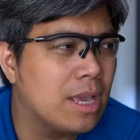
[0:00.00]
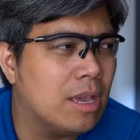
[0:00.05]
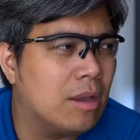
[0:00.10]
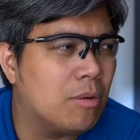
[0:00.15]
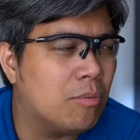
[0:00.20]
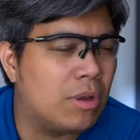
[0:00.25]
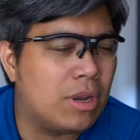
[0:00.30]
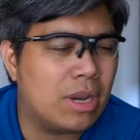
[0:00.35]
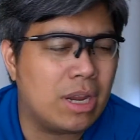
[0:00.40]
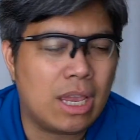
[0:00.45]

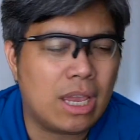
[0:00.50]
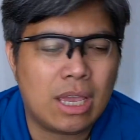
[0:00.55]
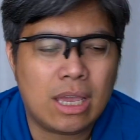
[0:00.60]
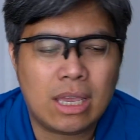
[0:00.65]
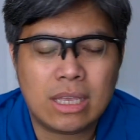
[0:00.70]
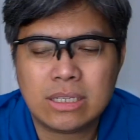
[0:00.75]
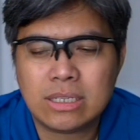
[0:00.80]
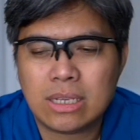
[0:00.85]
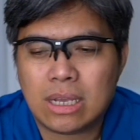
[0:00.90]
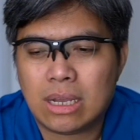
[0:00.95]
Whether
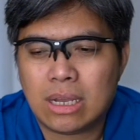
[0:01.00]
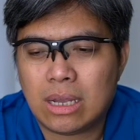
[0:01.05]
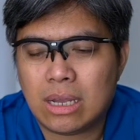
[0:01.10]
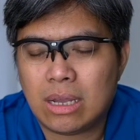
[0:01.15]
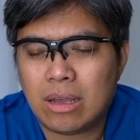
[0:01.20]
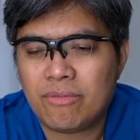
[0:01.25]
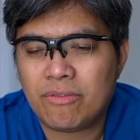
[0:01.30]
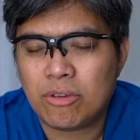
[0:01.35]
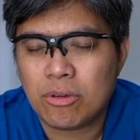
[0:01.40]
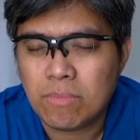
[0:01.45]
it's
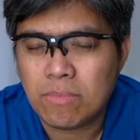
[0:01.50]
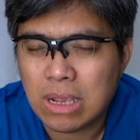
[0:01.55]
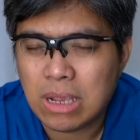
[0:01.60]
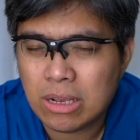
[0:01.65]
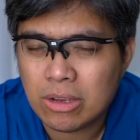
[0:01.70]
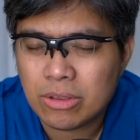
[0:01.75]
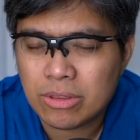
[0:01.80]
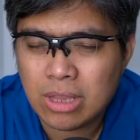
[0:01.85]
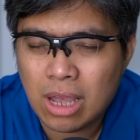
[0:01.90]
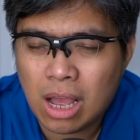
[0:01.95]
a few $1
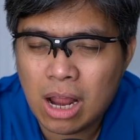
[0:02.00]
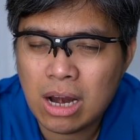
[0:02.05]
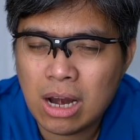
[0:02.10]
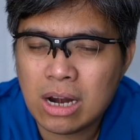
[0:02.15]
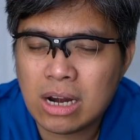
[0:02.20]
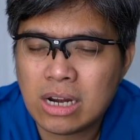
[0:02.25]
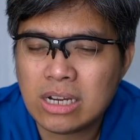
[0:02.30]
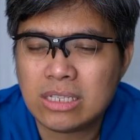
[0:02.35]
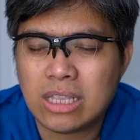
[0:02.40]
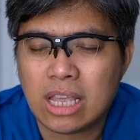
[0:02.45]
million,
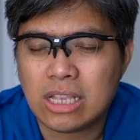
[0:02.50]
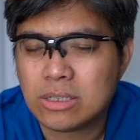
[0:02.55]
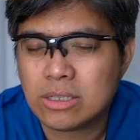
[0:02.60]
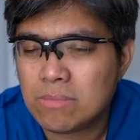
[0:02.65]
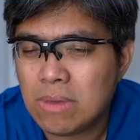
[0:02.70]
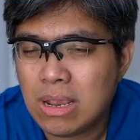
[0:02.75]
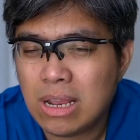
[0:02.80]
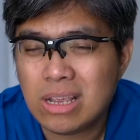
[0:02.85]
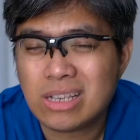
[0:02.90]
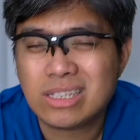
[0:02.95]
tens of
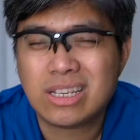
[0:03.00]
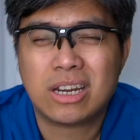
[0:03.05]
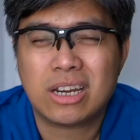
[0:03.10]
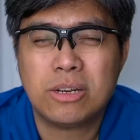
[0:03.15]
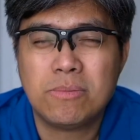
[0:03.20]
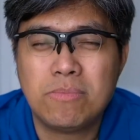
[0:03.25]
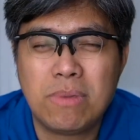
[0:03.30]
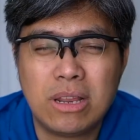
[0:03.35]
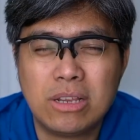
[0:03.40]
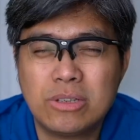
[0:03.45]
millions,
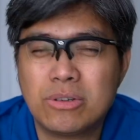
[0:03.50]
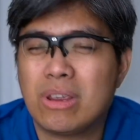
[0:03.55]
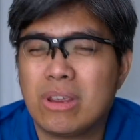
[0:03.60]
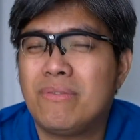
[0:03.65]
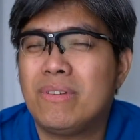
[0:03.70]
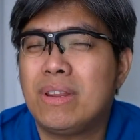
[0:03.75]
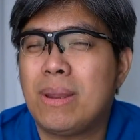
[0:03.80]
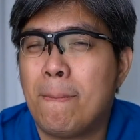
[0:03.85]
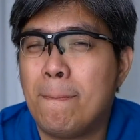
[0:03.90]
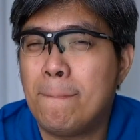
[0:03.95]
100 millions, or
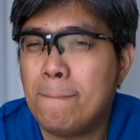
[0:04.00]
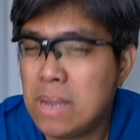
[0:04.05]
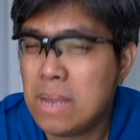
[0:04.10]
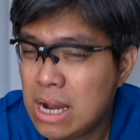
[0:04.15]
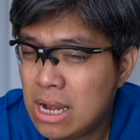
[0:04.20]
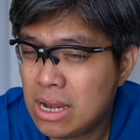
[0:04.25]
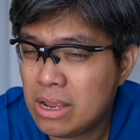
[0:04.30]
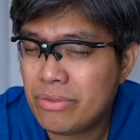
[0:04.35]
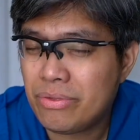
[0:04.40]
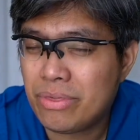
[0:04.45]
even $1
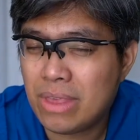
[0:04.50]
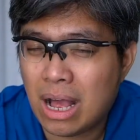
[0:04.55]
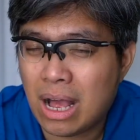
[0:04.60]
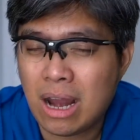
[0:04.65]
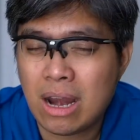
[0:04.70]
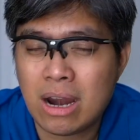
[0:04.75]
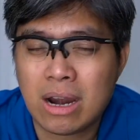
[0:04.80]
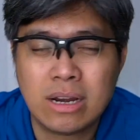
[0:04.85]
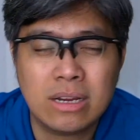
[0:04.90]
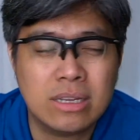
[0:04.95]
billion
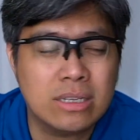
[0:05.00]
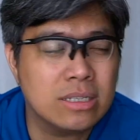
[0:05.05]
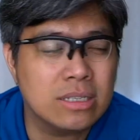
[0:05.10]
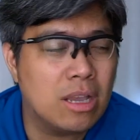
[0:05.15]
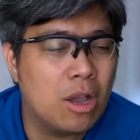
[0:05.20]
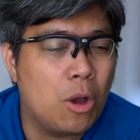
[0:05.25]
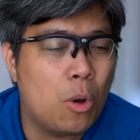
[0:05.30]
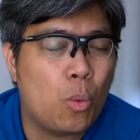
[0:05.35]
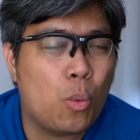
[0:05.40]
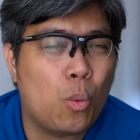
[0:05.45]

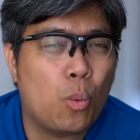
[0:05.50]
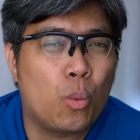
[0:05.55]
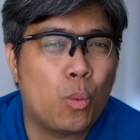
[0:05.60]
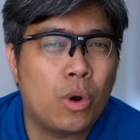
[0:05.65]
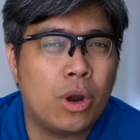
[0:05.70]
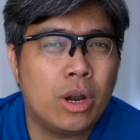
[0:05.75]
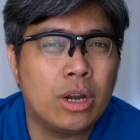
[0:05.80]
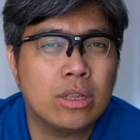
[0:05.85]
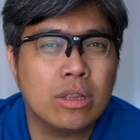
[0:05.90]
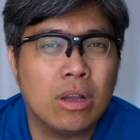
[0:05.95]

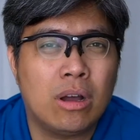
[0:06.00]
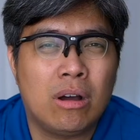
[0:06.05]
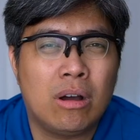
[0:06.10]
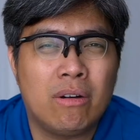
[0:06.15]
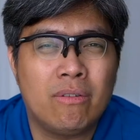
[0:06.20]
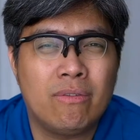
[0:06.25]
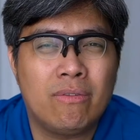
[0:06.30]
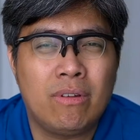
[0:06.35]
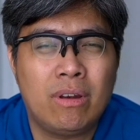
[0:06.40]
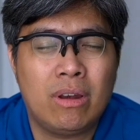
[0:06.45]
worth
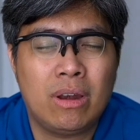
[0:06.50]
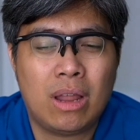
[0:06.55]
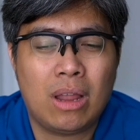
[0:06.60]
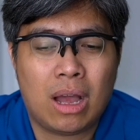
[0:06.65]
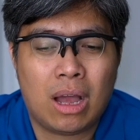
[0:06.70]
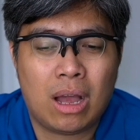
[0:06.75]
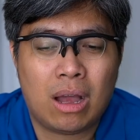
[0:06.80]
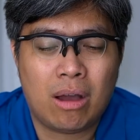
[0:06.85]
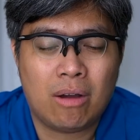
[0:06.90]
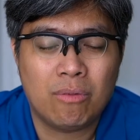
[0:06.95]

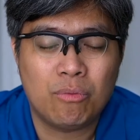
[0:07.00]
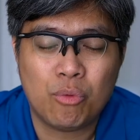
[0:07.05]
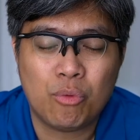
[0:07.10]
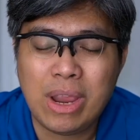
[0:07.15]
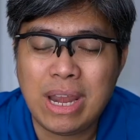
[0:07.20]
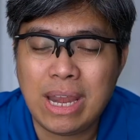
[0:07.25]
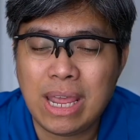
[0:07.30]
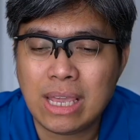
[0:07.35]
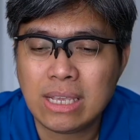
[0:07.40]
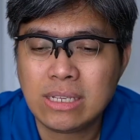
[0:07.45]
of
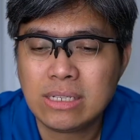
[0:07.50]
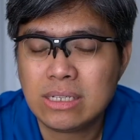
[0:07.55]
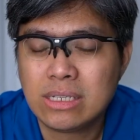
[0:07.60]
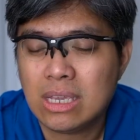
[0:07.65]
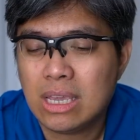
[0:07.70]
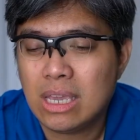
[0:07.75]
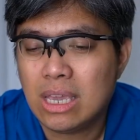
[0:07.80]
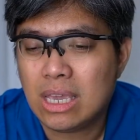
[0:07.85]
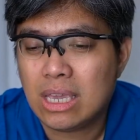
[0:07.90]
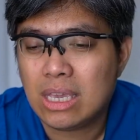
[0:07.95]
winnings,
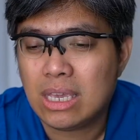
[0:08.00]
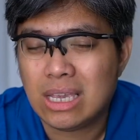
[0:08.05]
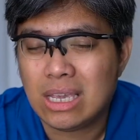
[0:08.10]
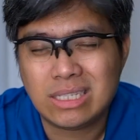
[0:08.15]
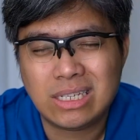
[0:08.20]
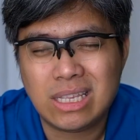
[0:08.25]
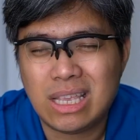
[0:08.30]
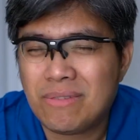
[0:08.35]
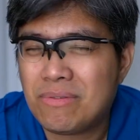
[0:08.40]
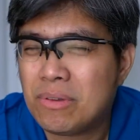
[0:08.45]
is
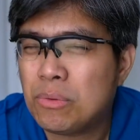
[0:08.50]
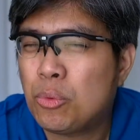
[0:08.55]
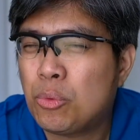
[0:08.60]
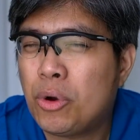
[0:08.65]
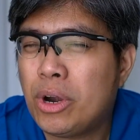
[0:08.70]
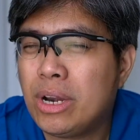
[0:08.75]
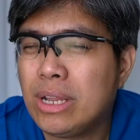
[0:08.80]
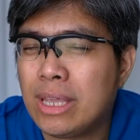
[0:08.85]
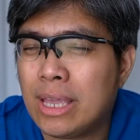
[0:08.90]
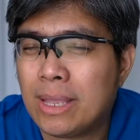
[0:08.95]
it even
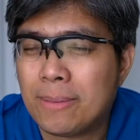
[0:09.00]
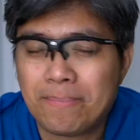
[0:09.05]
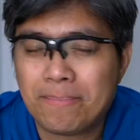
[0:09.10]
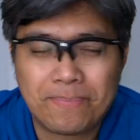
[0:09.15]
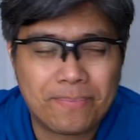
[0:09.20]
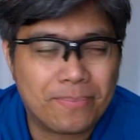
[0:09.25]
worth it?